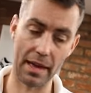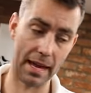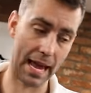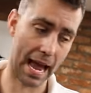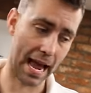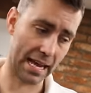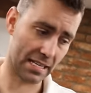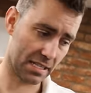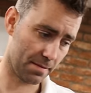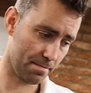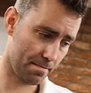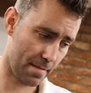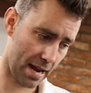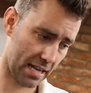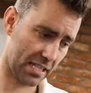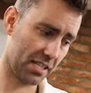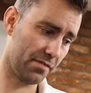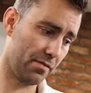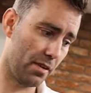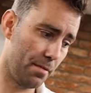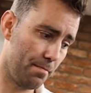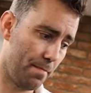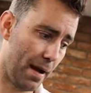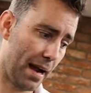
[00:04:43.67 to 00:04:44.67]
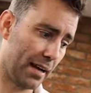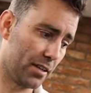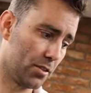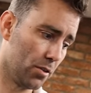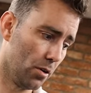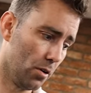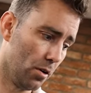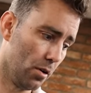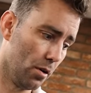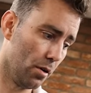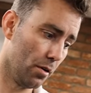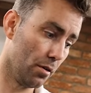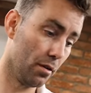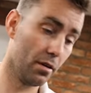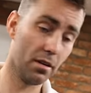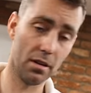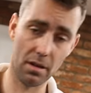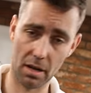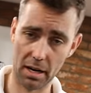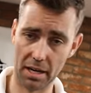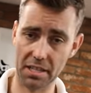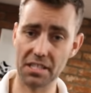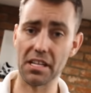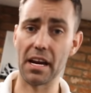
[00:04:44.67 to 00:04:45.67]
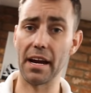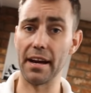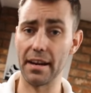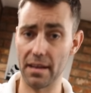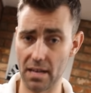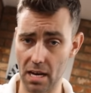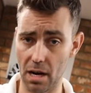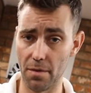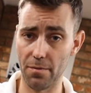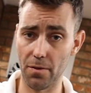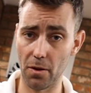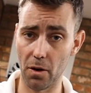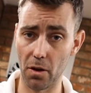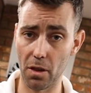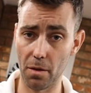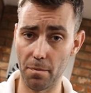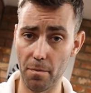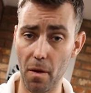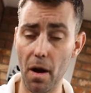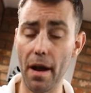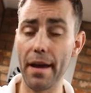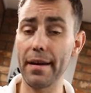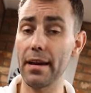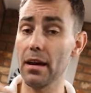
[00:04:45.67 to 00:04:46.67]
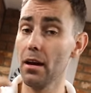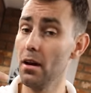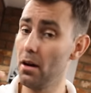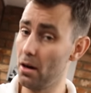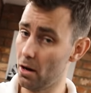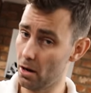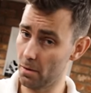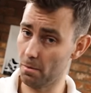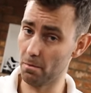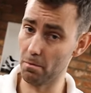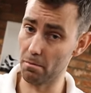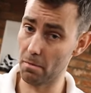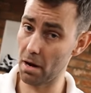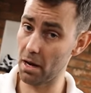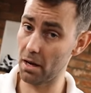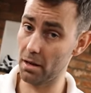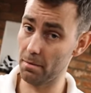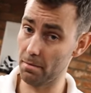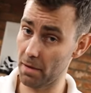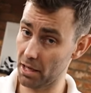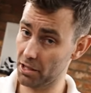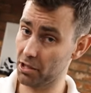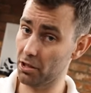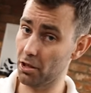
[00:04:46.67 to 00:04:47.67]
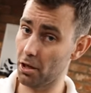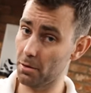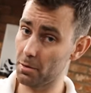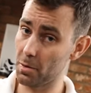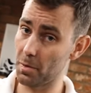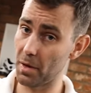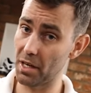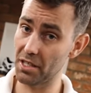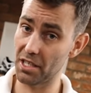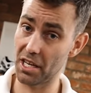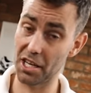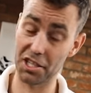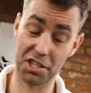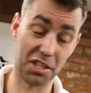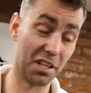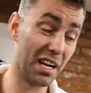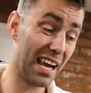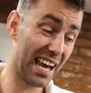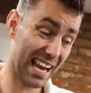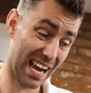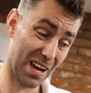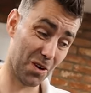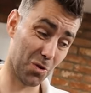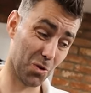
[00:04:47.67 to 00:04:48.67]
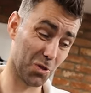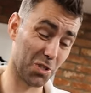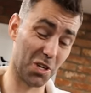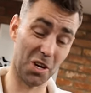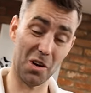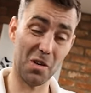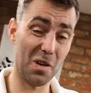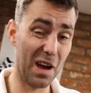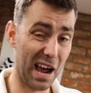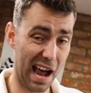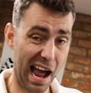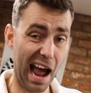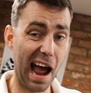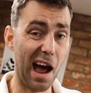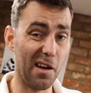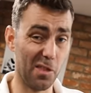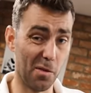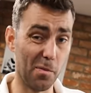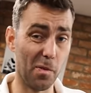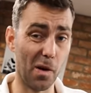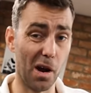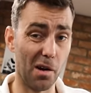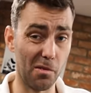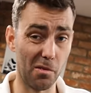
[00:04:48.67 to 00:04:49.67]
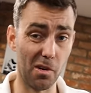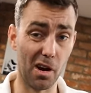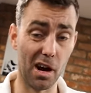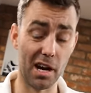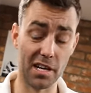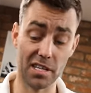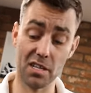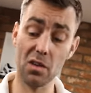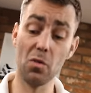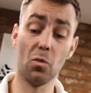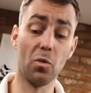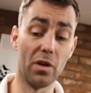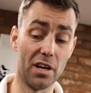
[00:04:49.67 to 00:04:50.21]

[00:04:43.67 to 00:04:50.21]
It has a massive impact on, like I say, comfort on the bike, mu muscle optimization, and also how the bike rides.